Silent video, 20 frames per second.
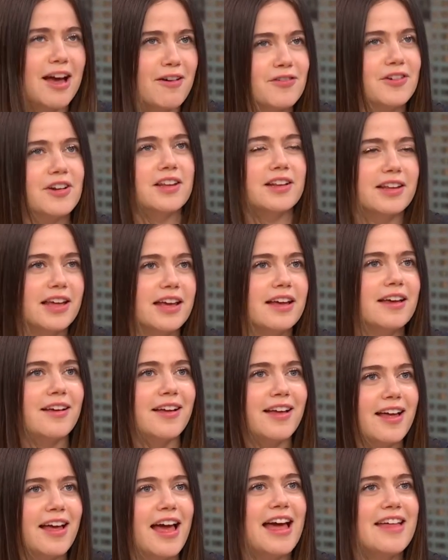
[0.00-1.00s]
definitely
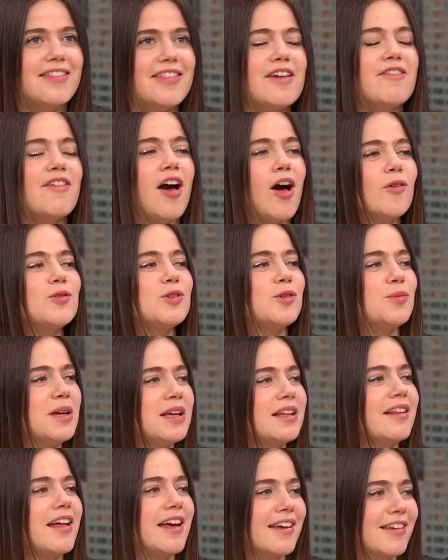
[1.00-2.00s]
statement. And they've helped
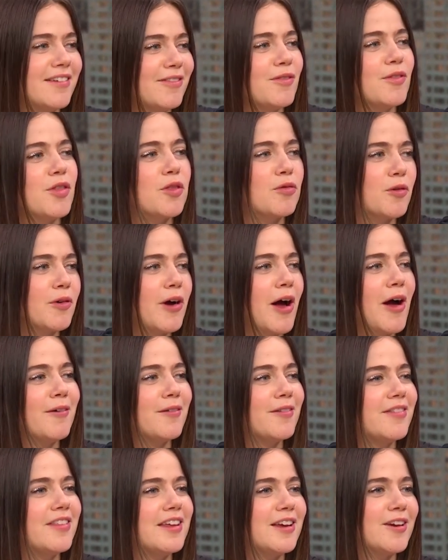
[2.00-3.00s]
me like
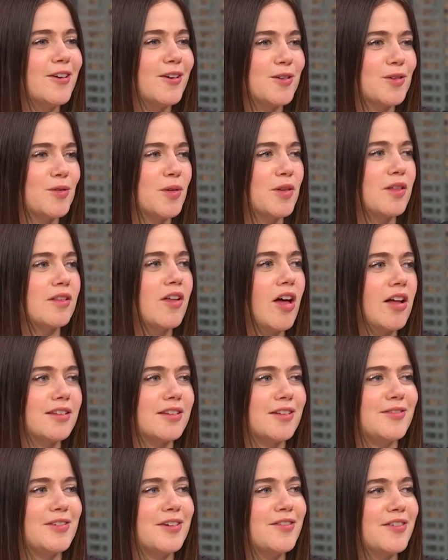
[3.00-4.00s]
throughout the years with
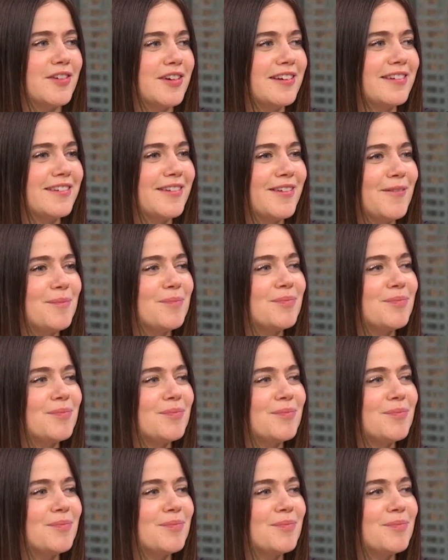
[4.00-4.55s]
lots of different